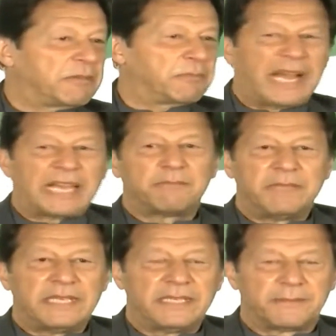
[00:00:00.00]
we have a
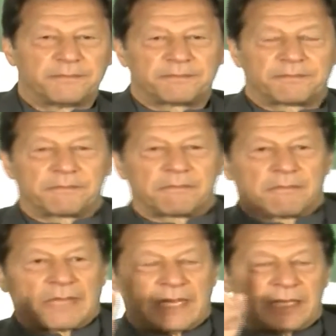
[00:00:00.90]
plan B.
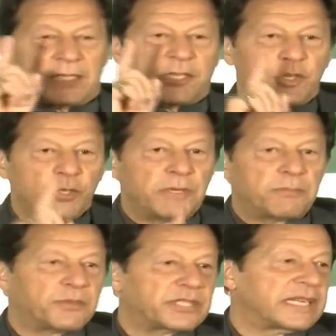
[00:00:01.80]
The
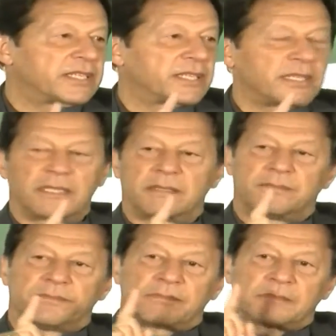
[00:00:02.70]
human
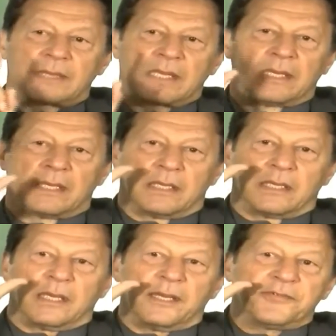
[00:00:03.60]
potential,
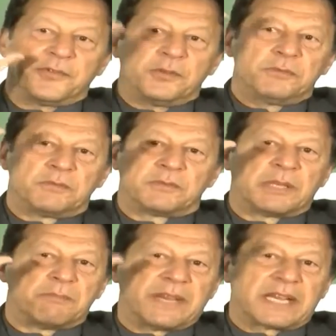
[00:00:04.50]

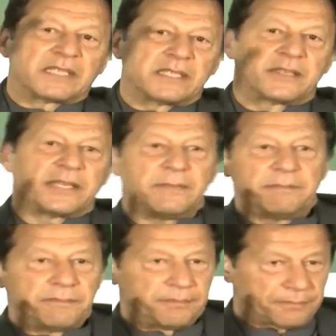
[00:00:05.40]
the bigger the
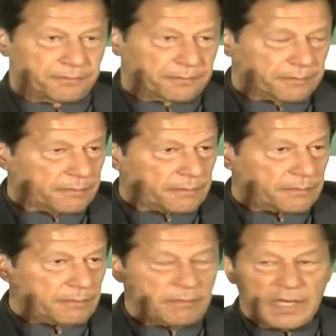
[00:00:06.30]
dream,
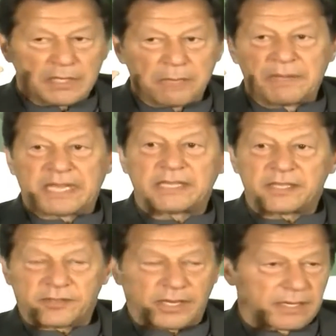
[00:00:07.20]
the
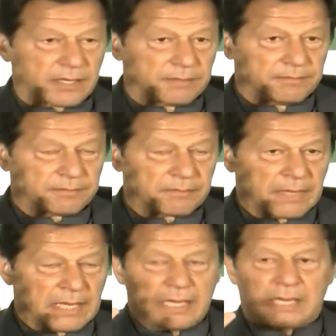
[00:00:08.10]
bigger the struggle,
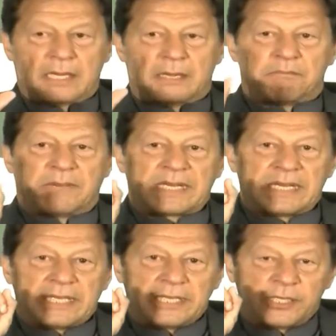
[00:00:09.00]

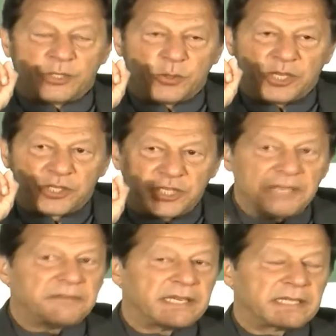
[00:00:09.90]
but you
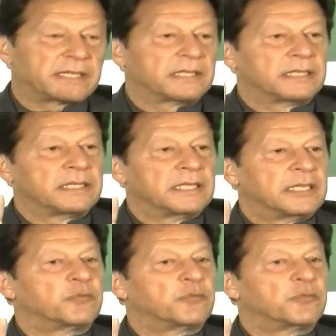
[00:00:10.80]
achieve it